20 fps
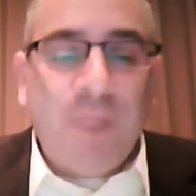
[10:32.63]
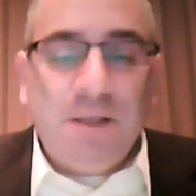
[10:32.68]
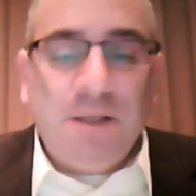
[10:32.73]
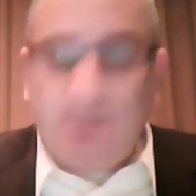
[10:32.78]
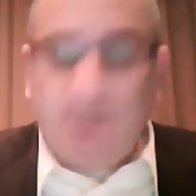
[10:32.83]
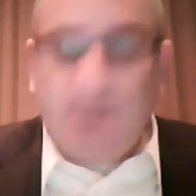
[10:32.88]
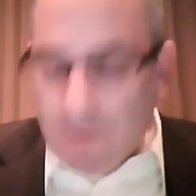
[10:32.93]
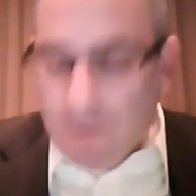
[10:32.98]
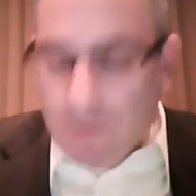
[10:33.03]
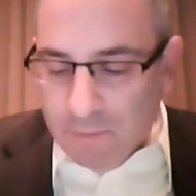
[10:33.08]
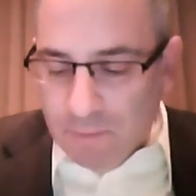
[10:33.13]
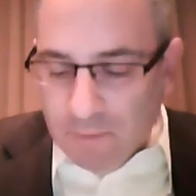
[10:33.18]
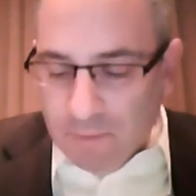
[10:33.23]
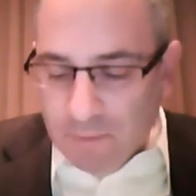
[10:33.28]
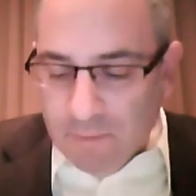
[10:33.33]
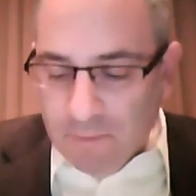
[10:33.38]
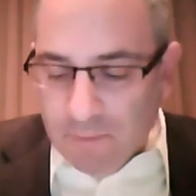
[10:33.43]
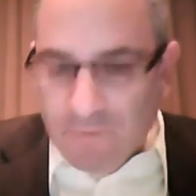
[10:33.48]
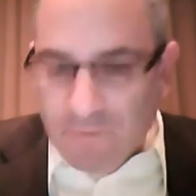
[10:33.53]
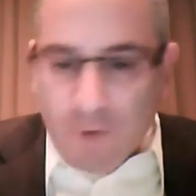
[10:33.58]
So
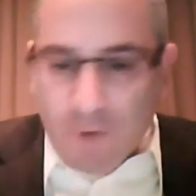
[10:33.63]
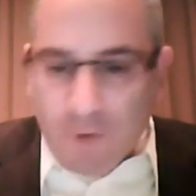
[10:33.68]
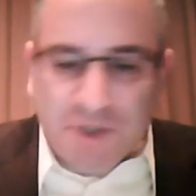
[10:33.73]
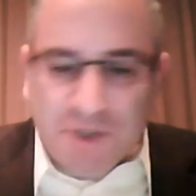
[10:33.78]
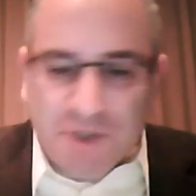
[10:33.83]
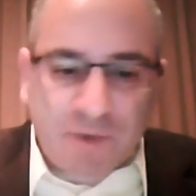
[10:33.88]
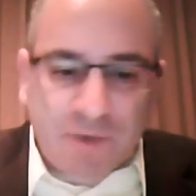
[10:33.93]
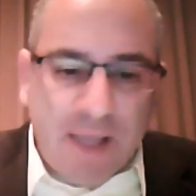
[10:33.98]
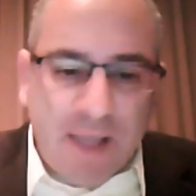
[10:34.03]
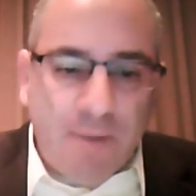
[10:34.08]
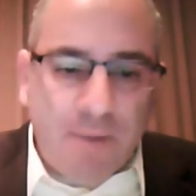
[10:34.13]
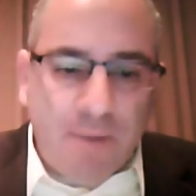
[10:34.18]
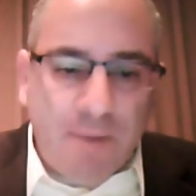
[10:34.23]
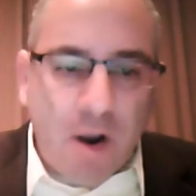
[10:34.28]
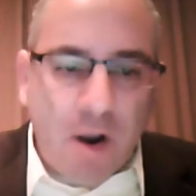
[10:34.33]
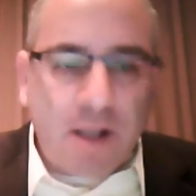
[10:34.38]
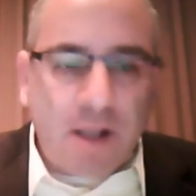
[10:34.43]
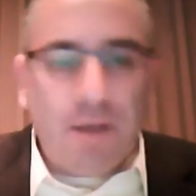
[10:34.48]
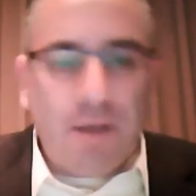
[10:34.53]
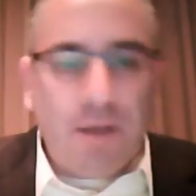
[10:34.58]
reform and
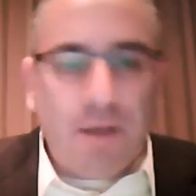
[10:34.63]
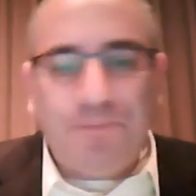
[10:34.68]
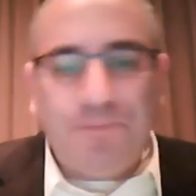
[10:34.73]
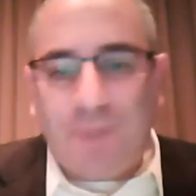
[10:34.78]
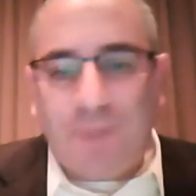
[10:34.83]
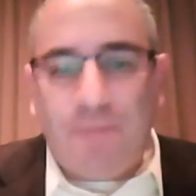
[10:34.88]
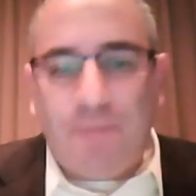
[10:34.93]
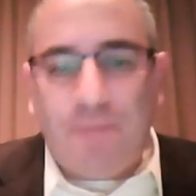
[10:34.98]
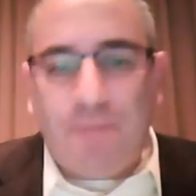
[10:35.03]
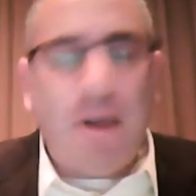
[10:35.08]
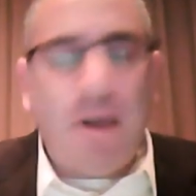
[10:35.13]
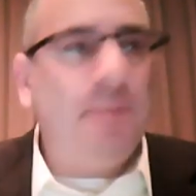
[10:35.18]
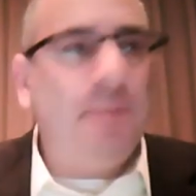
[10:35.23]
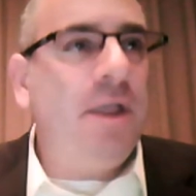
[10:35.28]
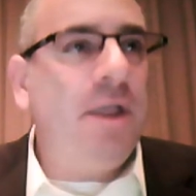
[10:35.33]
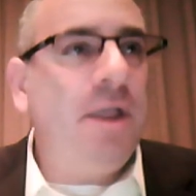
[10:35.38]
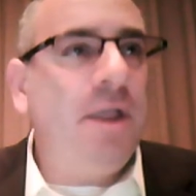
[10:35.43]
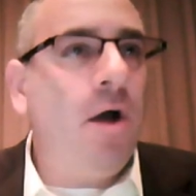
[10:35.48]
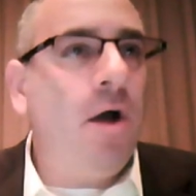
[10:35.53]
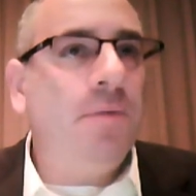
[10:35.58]
trademark,
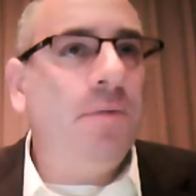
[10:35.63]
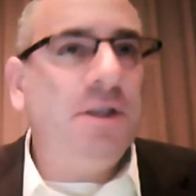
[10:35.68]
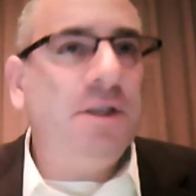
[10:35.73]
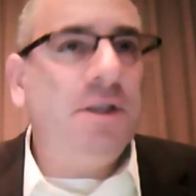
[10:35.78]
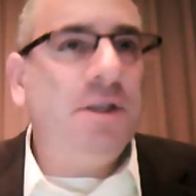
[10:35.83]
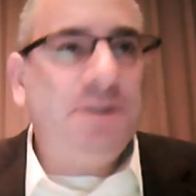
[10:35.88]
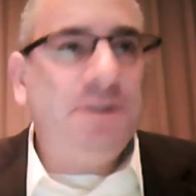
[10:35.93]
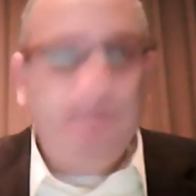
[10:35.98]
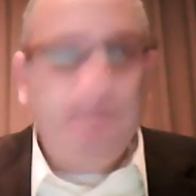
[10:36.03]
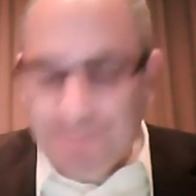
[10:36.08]
probably hopeless.